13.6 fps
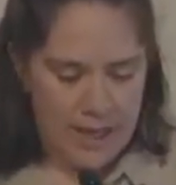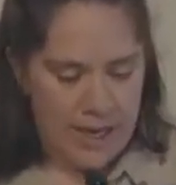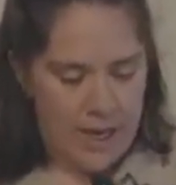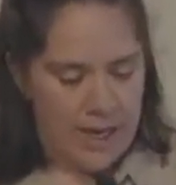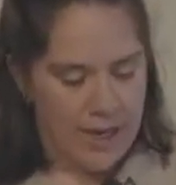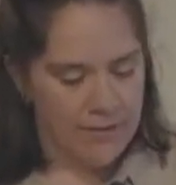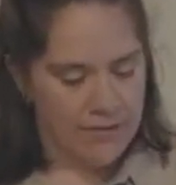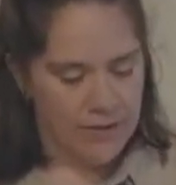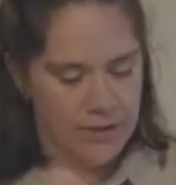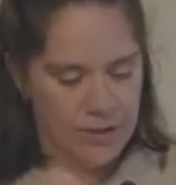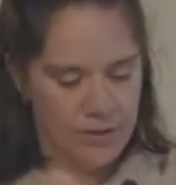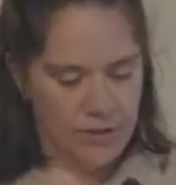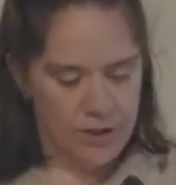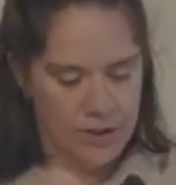and for
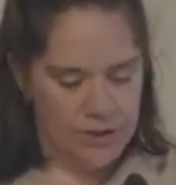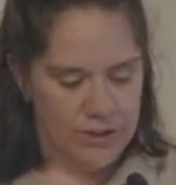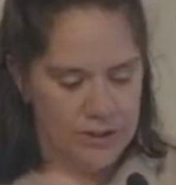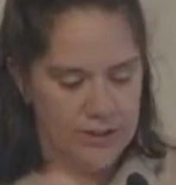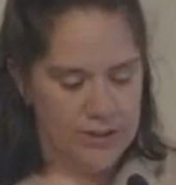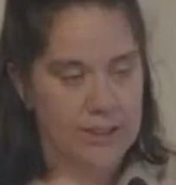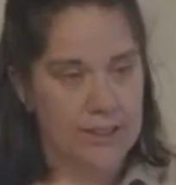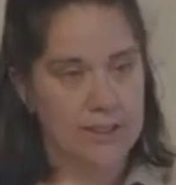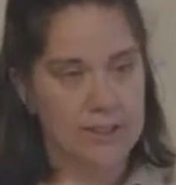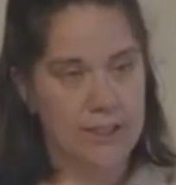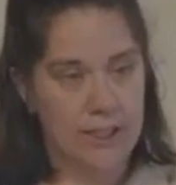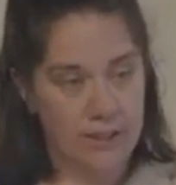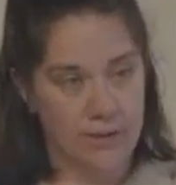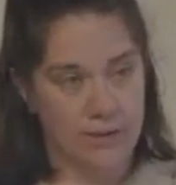UU churches to
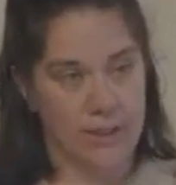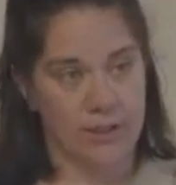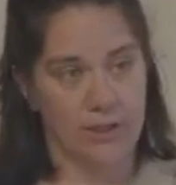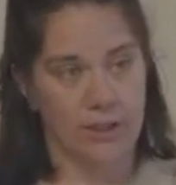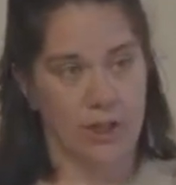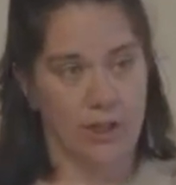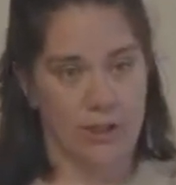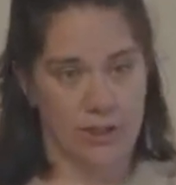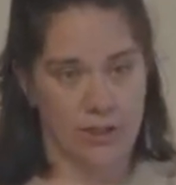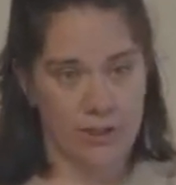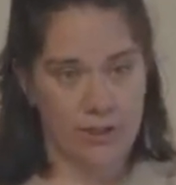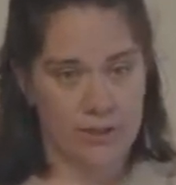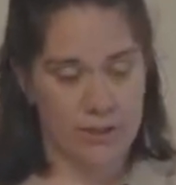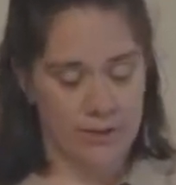continue their
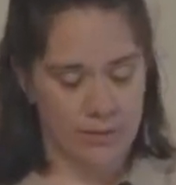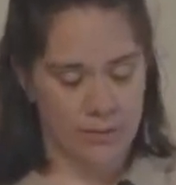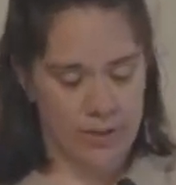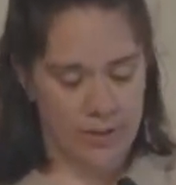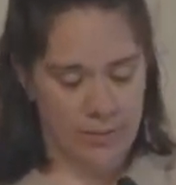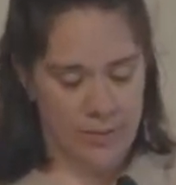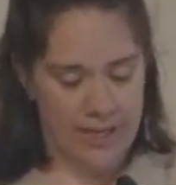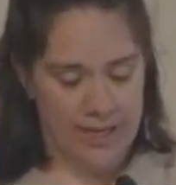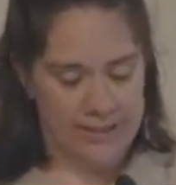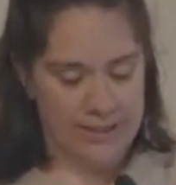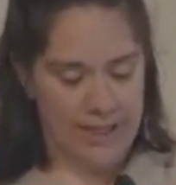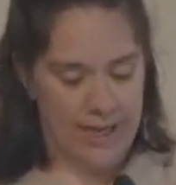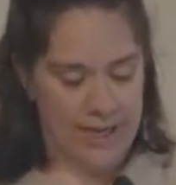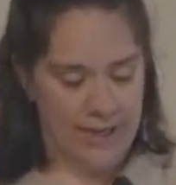charters with
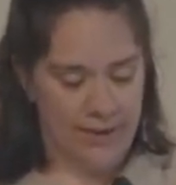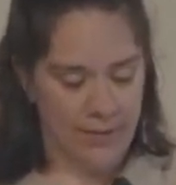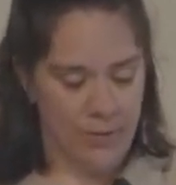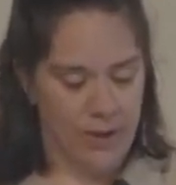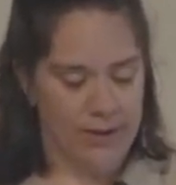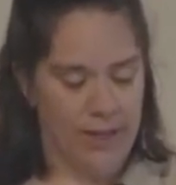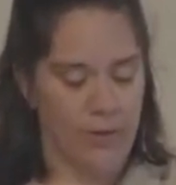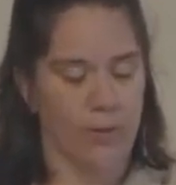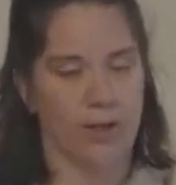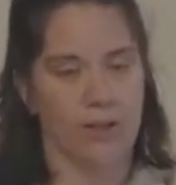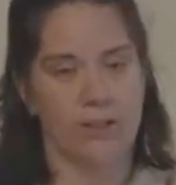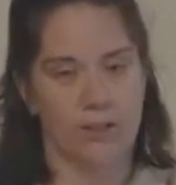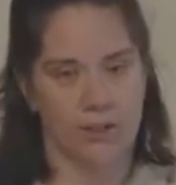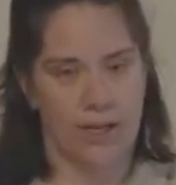BSA while they
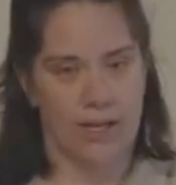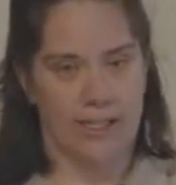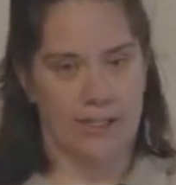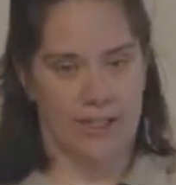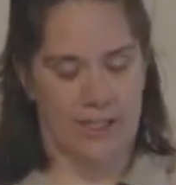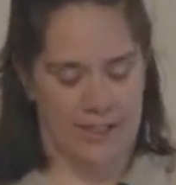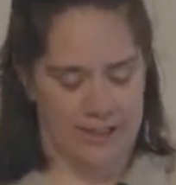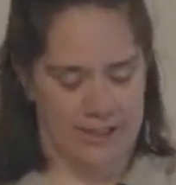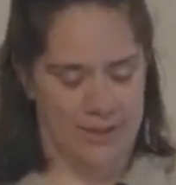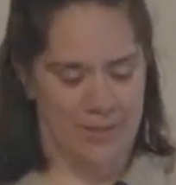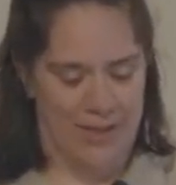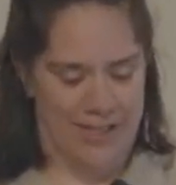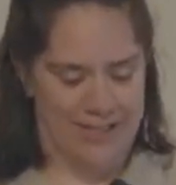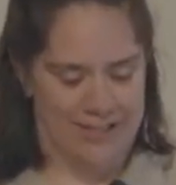work to try and change the
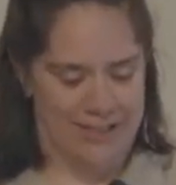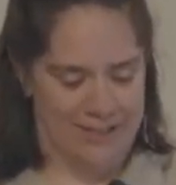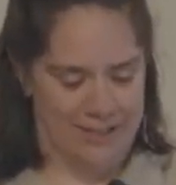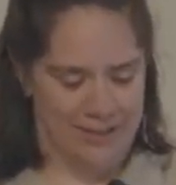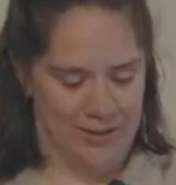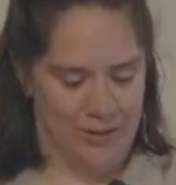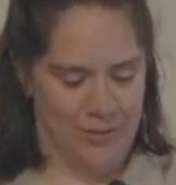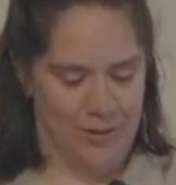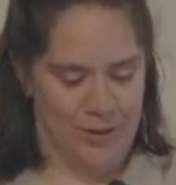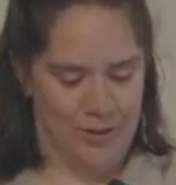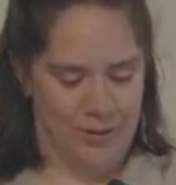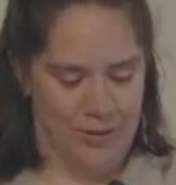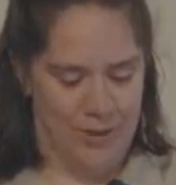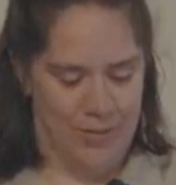BSA's
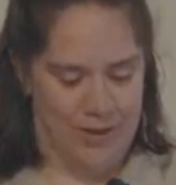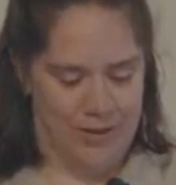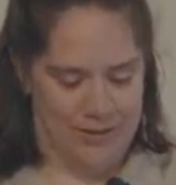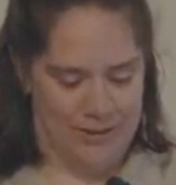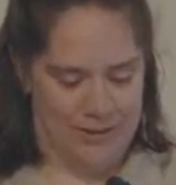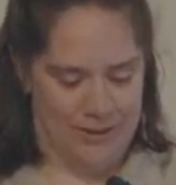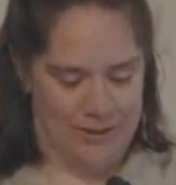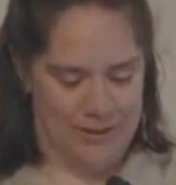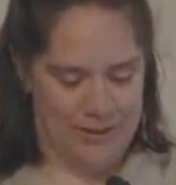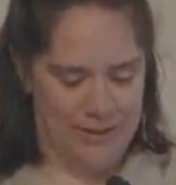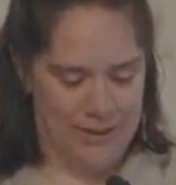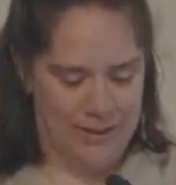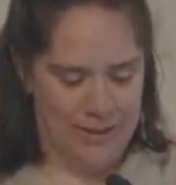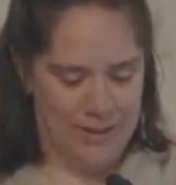discriminatory policies.
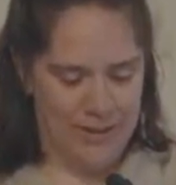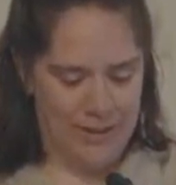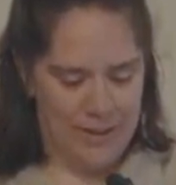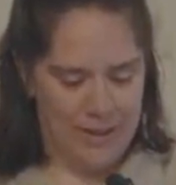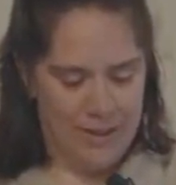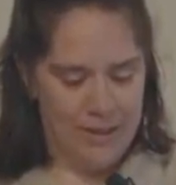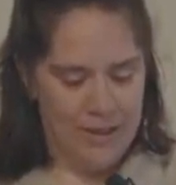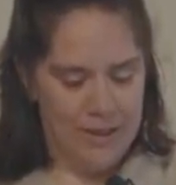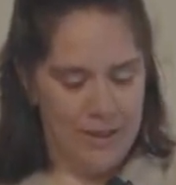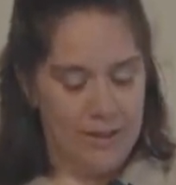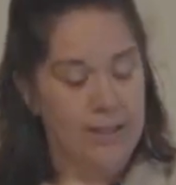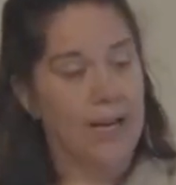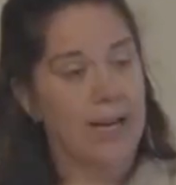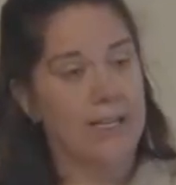
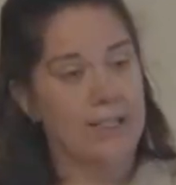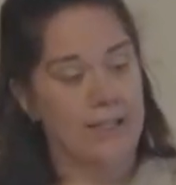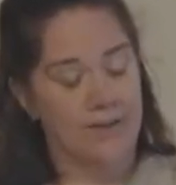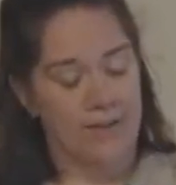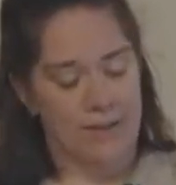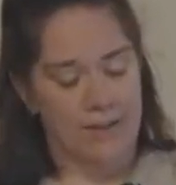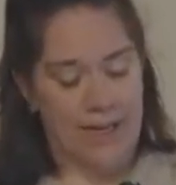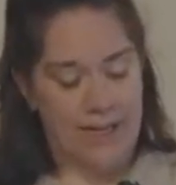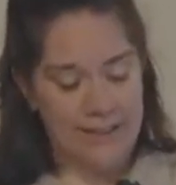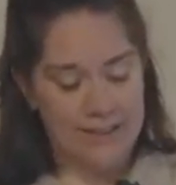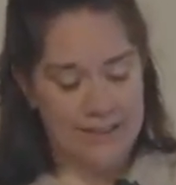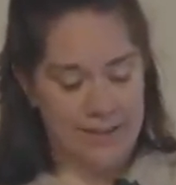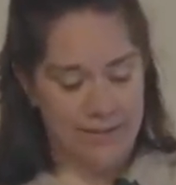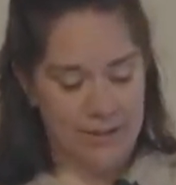The
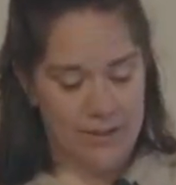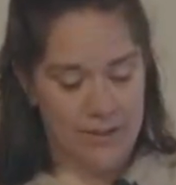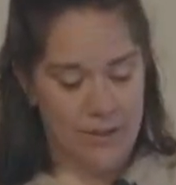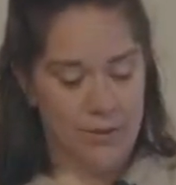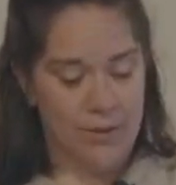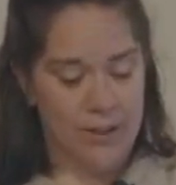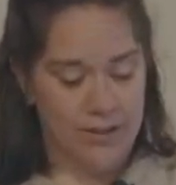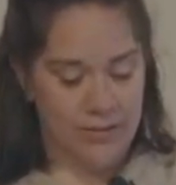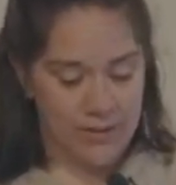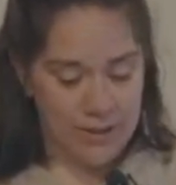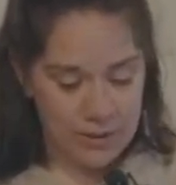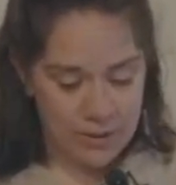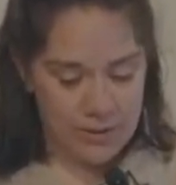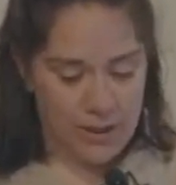guidance given to
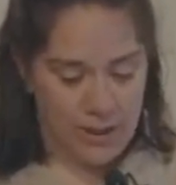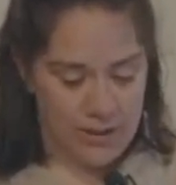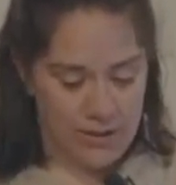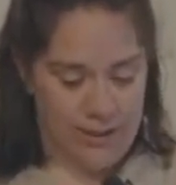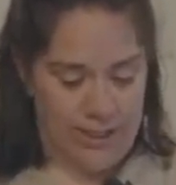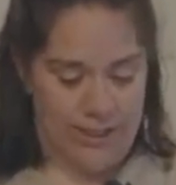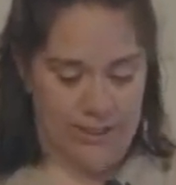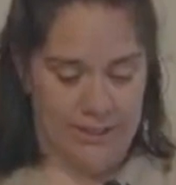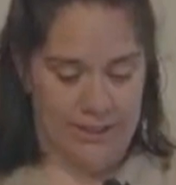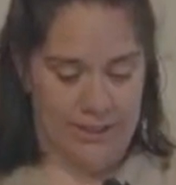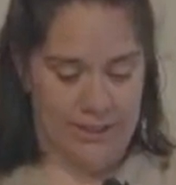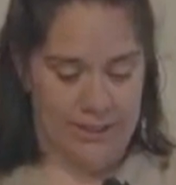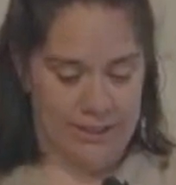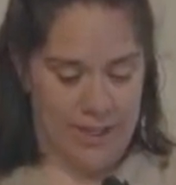individual congregations
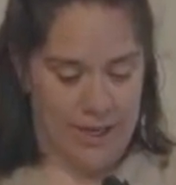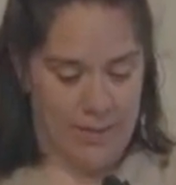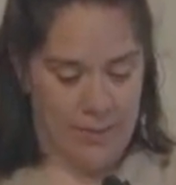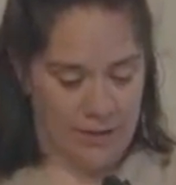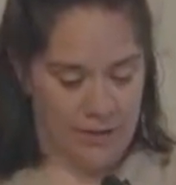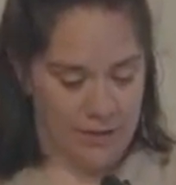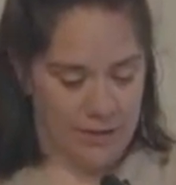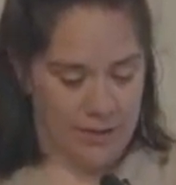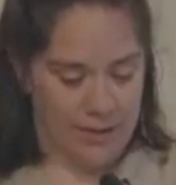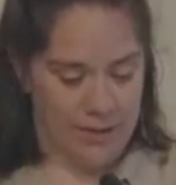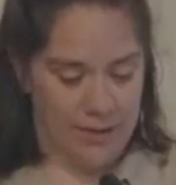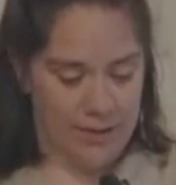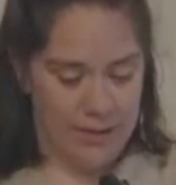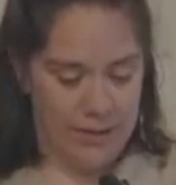at the time included